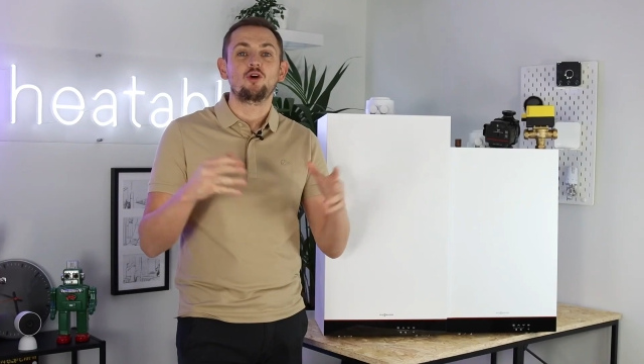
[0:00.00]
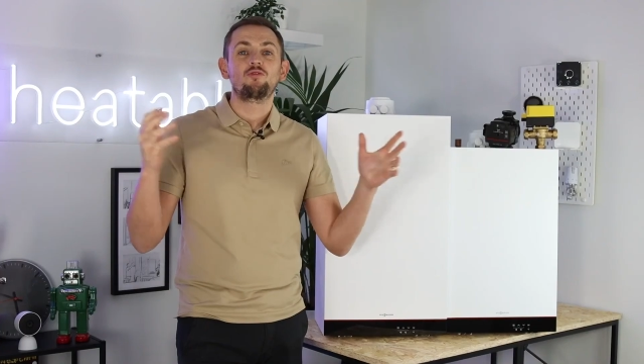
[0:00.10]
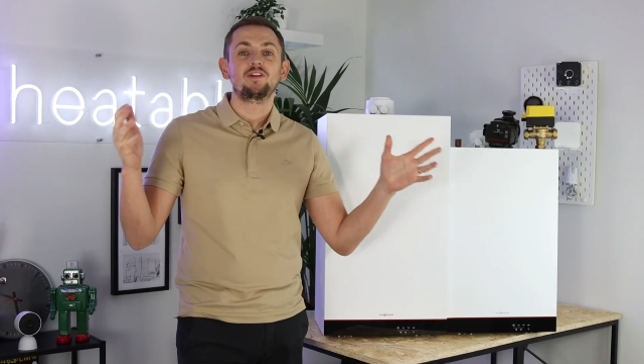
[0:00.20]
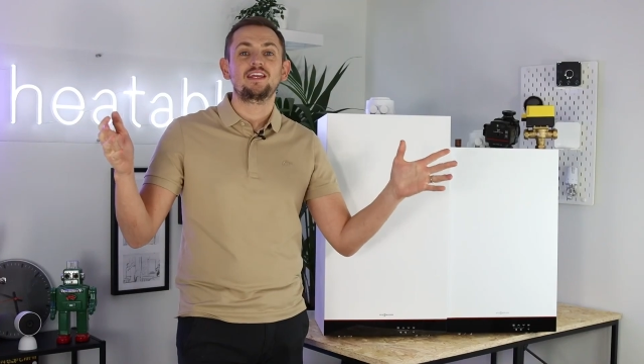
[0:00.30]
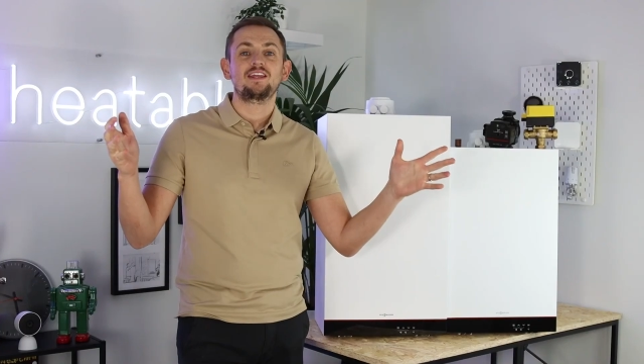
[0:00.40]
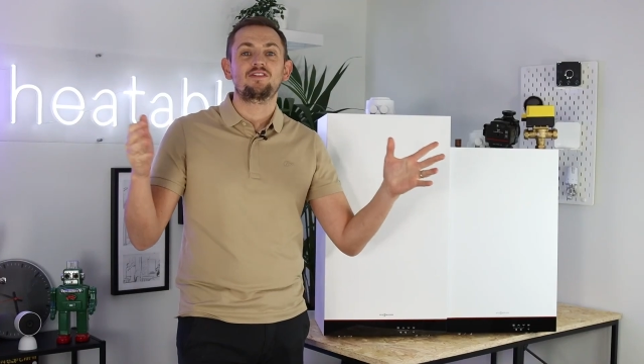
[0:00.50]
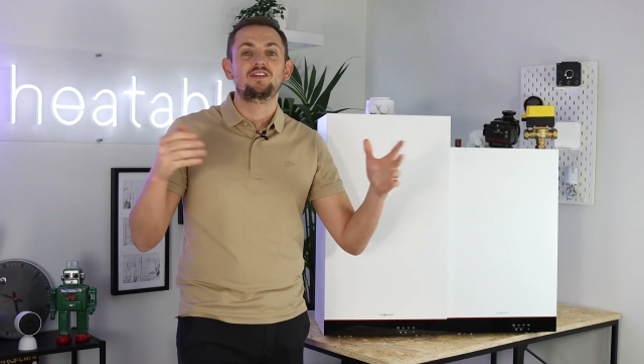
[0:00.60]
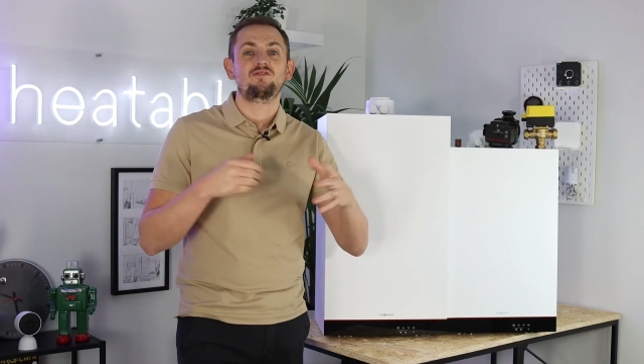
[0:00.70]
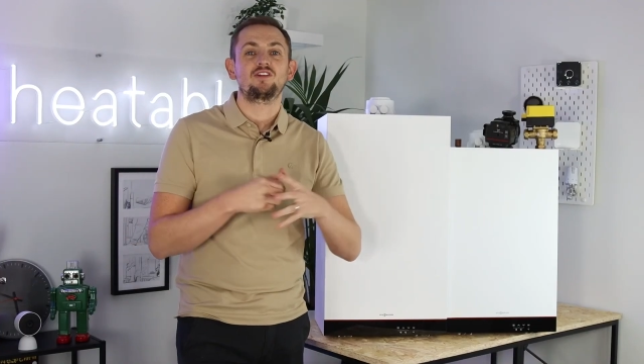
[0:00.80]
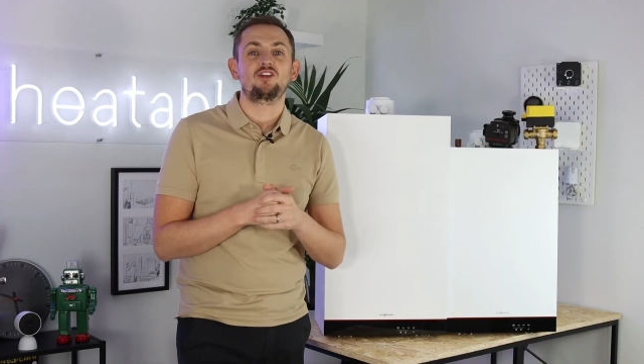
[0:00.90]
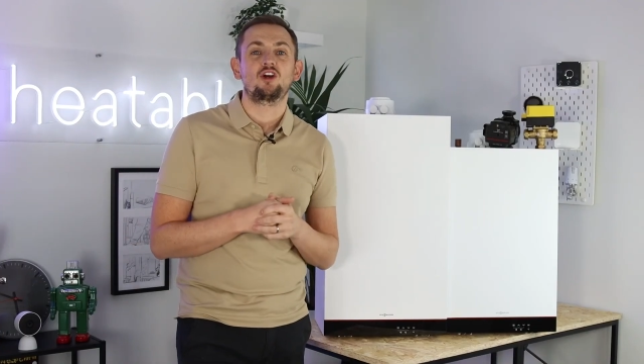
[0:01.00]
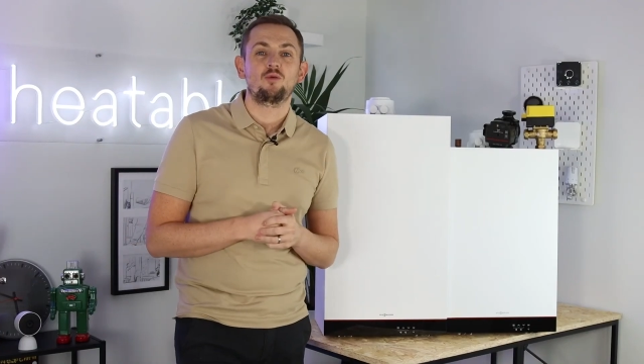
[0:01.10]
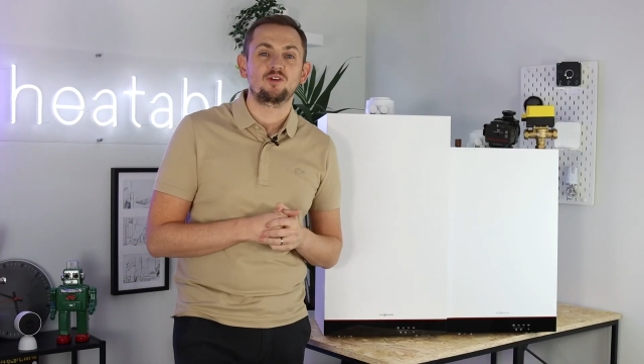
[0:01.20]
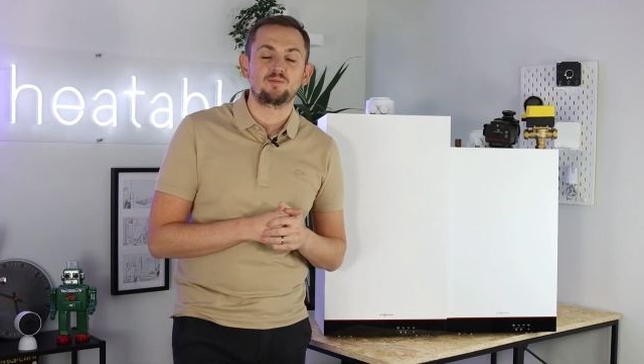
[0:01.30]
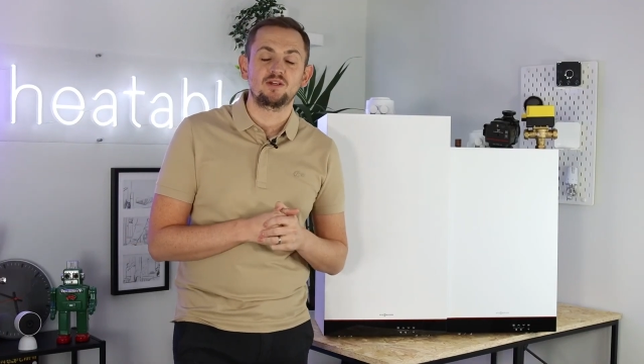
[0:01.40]
hopefully this
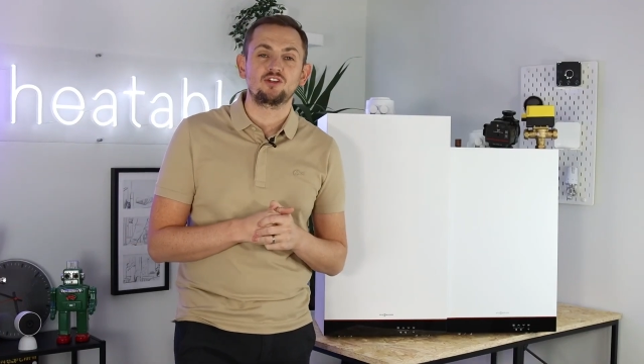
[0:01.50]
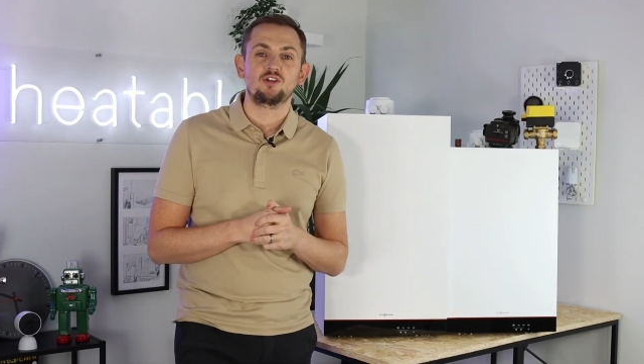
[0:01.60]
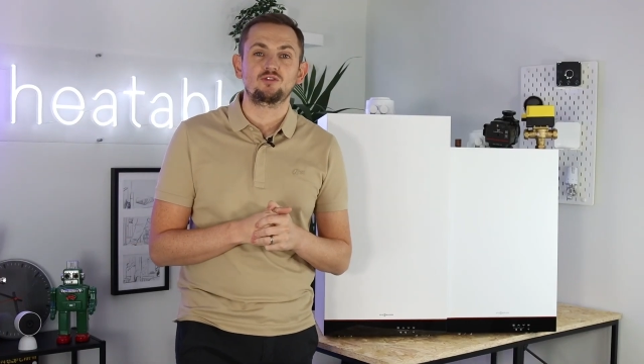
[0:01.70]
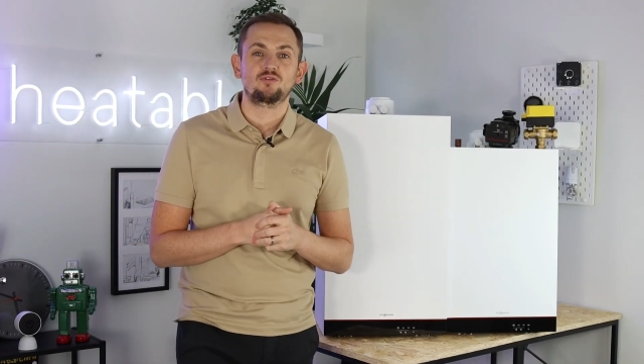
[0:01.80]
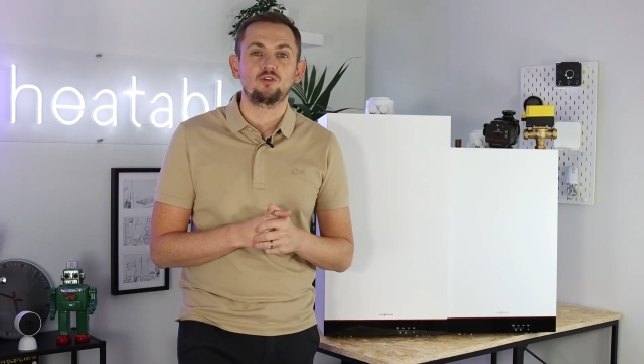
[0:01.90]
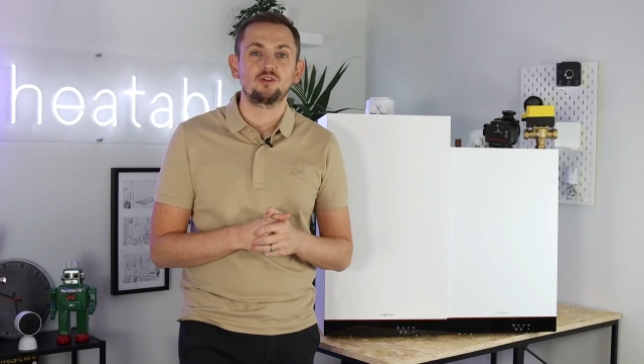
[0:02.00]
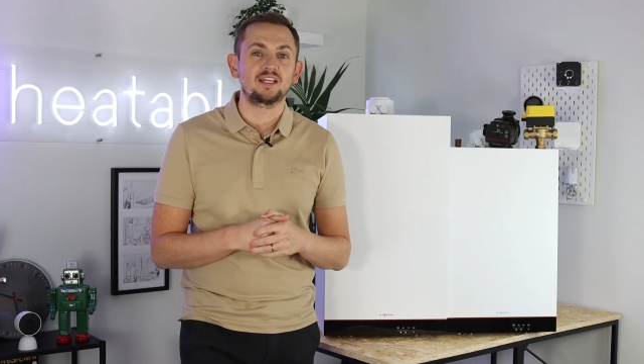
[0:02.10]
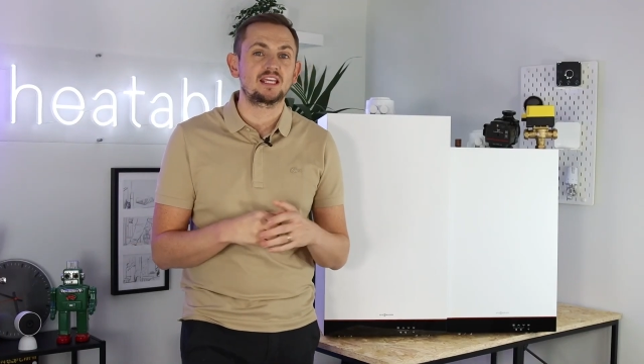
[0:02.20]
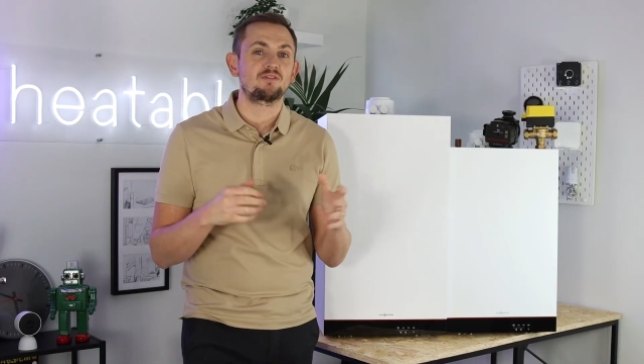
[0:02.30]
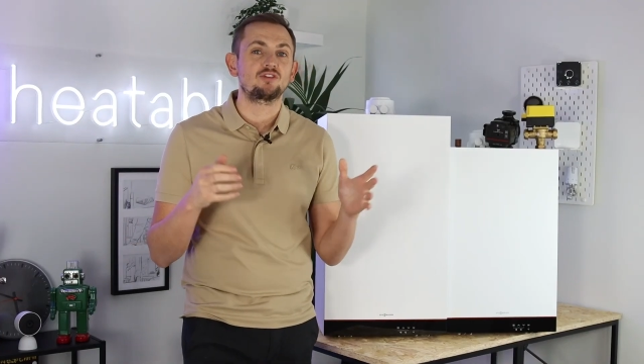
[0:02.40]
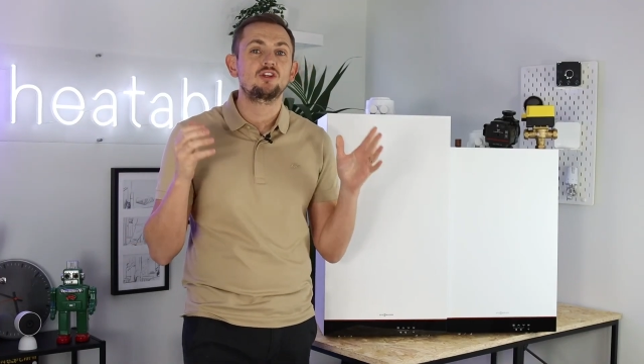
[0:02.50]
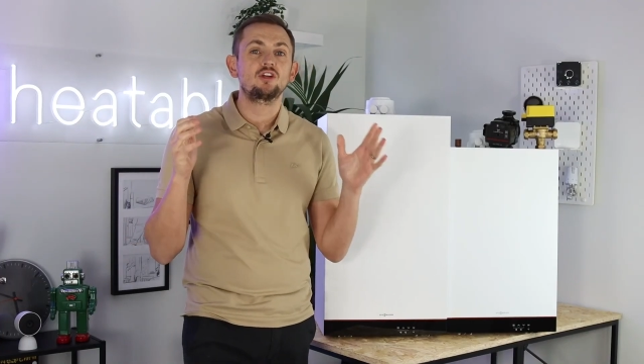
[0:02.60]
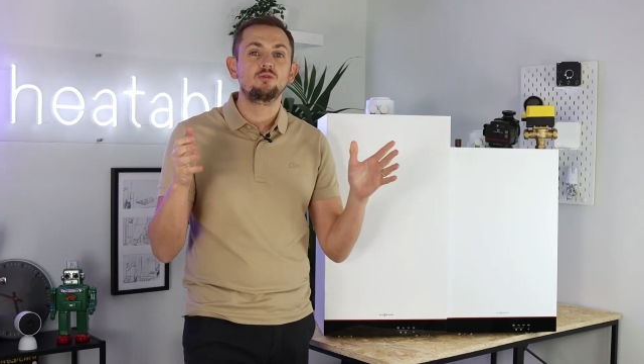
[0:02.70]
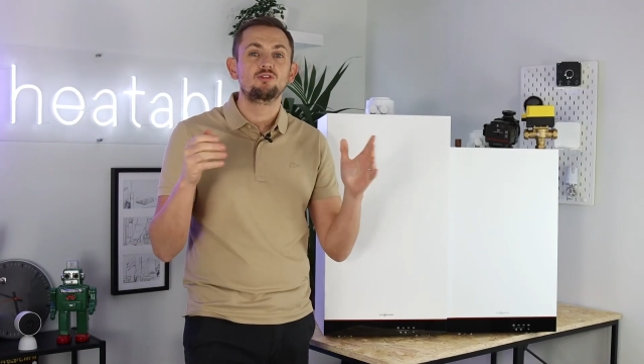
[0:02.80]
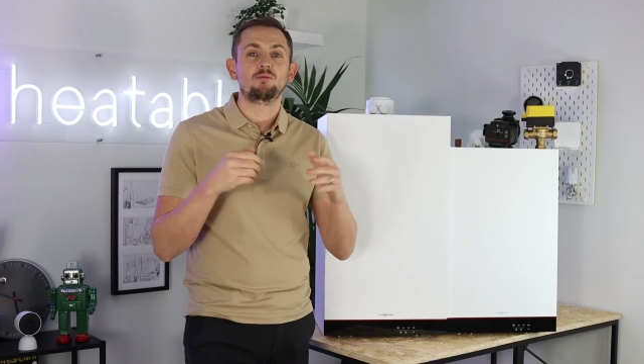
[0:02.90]
video has been useful in giving
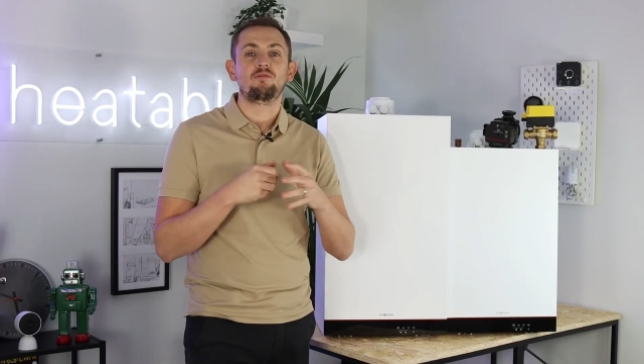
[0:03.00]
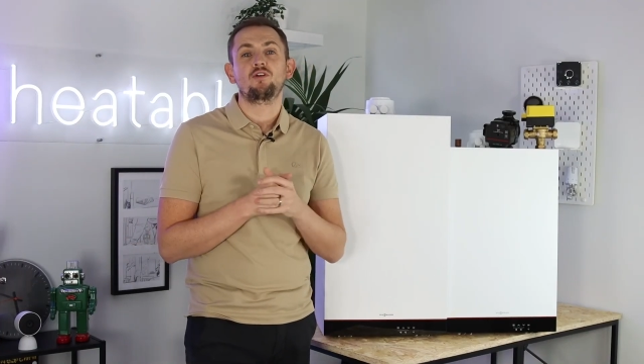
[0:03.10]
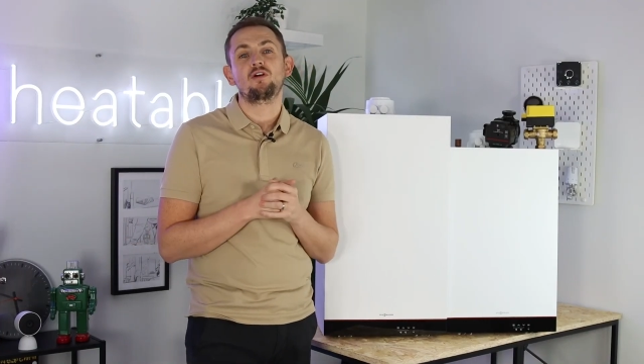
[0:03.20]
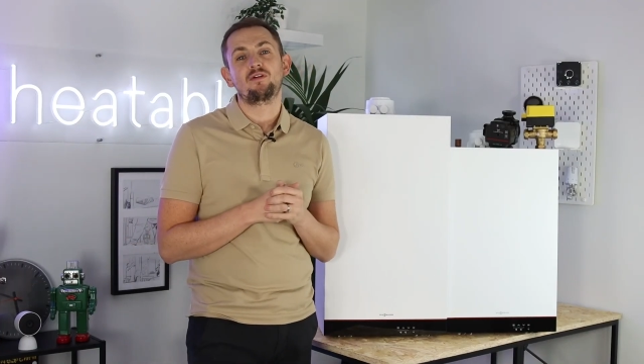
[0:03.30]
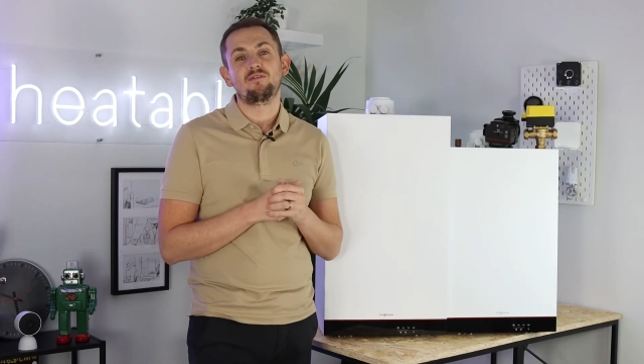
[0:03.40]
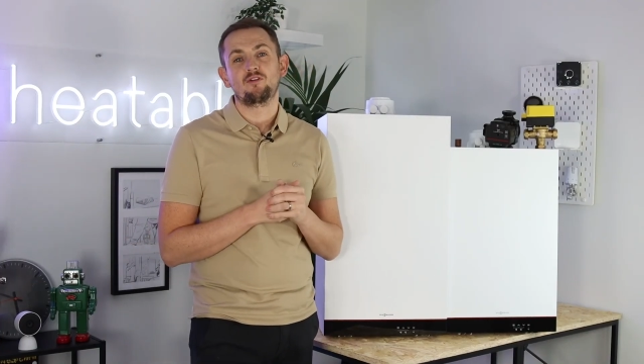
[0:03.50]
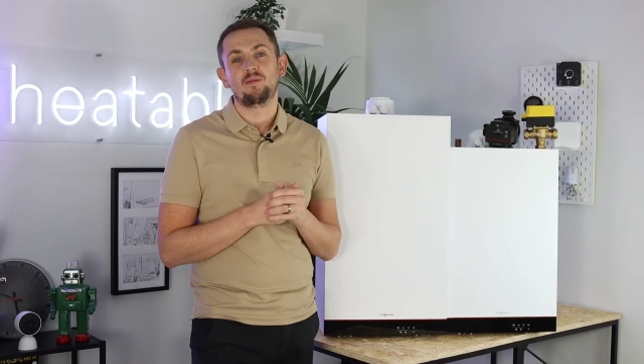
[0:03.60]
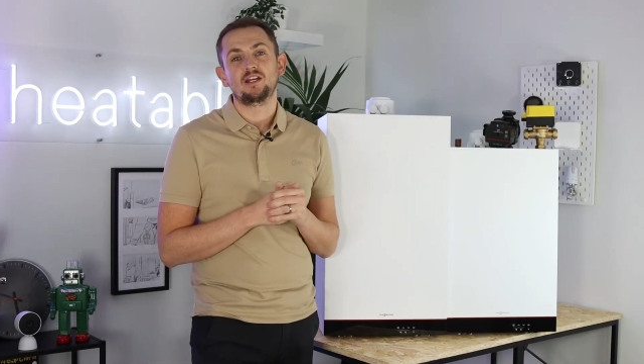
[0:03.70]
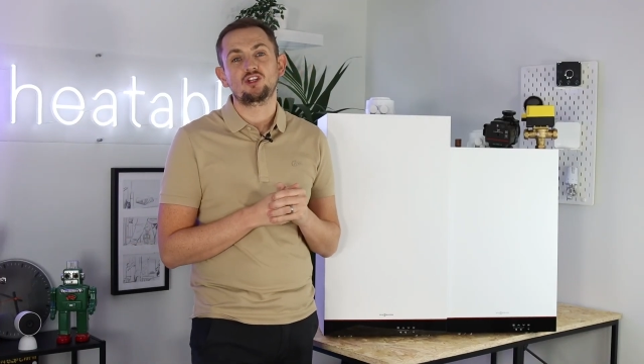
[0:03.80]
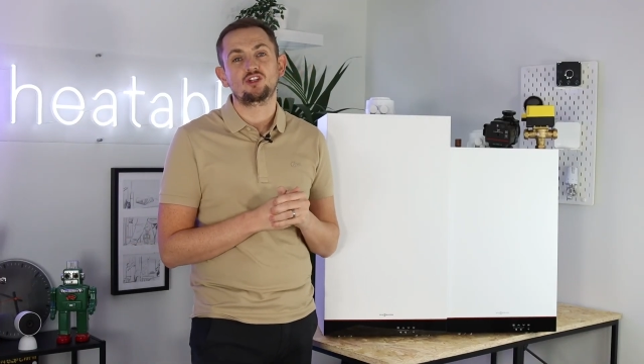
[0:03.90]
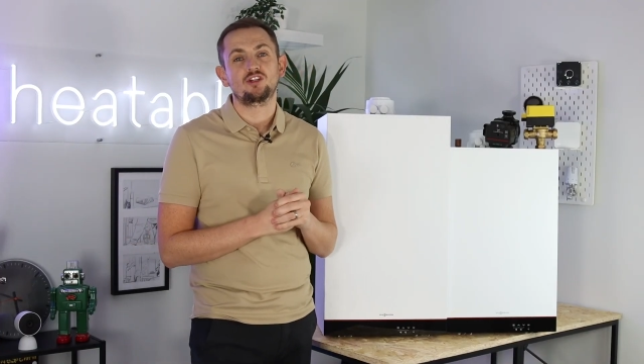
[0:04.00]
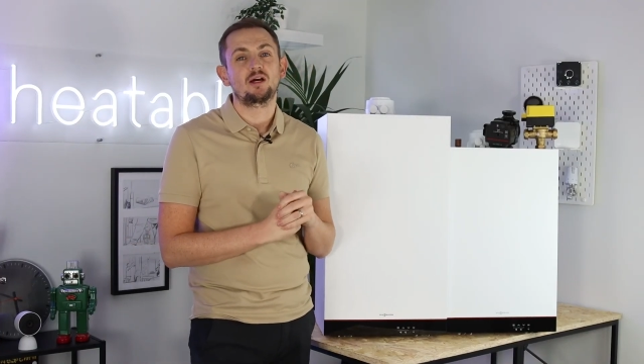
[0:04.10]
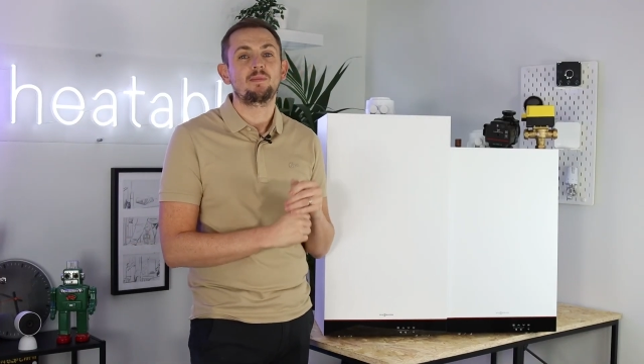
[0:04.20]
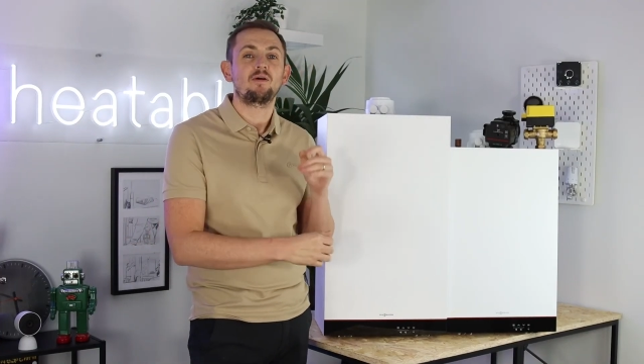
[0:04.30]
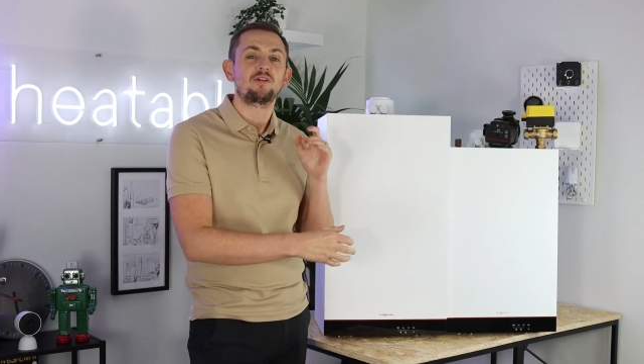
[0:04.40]
you some further information
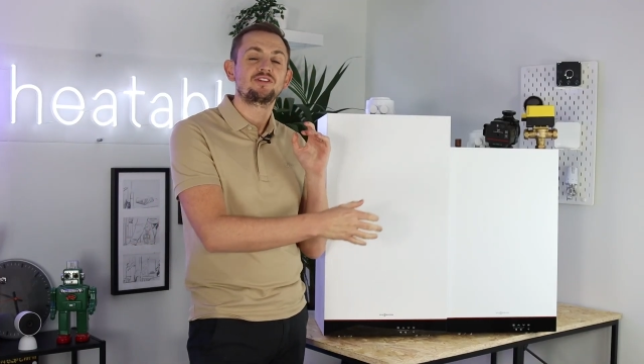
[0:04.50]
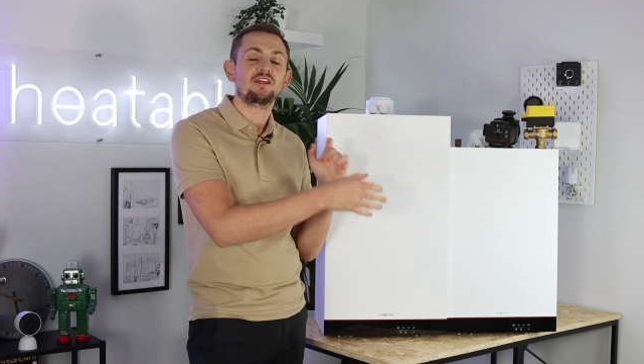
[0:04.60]
about the